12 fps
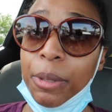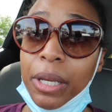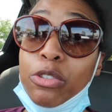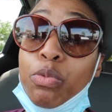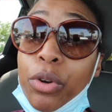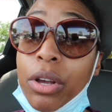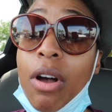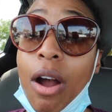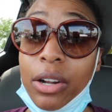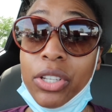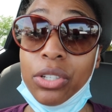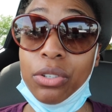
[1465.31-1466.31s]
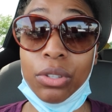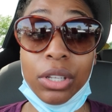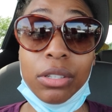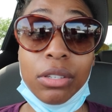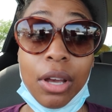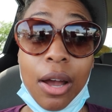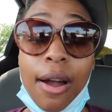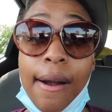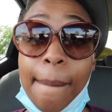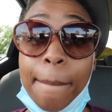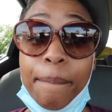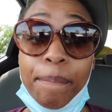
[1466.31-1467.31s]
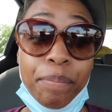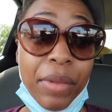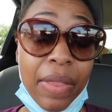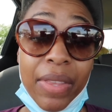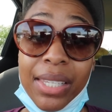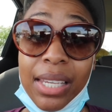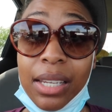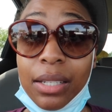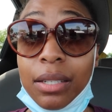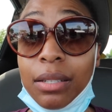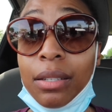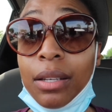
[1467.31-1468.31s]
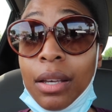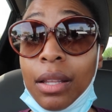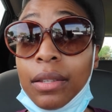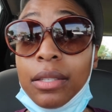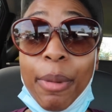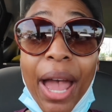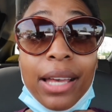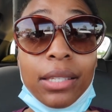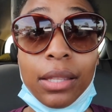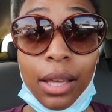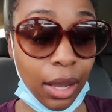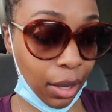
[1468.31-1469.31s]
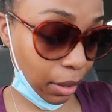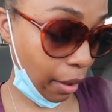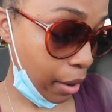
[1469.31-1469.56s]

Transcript: It's real hard to do this in this heat, this mask thing.